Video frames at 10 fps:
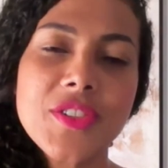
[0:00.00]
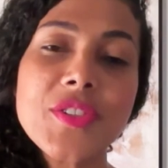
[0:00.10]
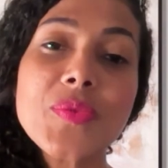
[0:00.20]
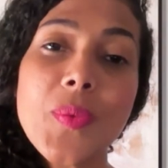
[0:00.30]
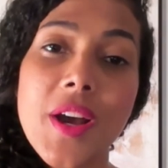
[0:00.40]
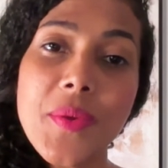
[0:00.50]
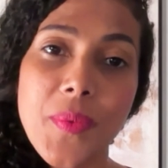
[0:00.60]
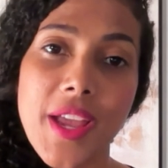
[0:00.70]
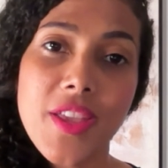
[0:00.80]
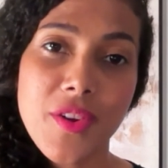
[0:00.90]
Choose one
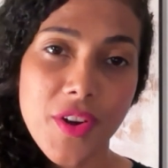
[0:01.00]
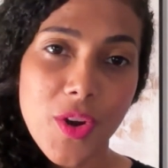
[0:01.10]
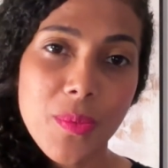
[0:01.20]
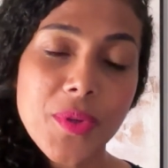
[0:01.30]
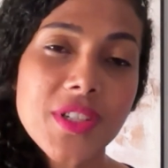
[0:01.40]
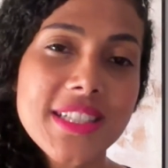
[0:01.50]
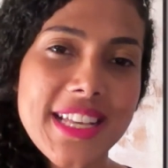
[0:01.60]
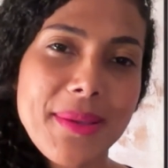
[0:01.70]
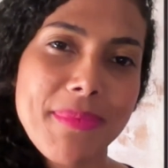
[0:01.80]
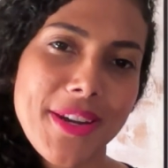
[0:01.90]
way your home could
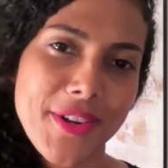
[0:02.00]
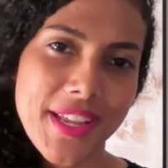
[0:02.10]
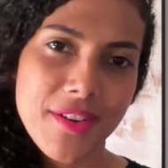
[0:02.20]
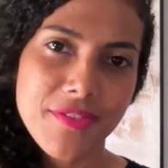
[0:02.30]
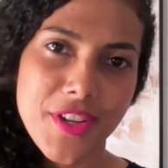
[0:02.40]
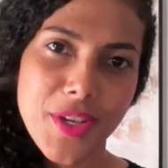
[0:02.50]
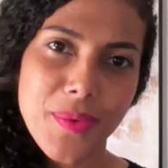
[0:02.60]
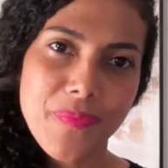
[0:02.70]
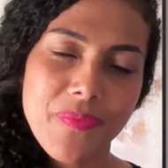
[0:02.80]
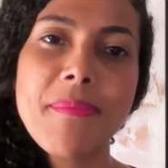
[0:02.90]
take better care for you.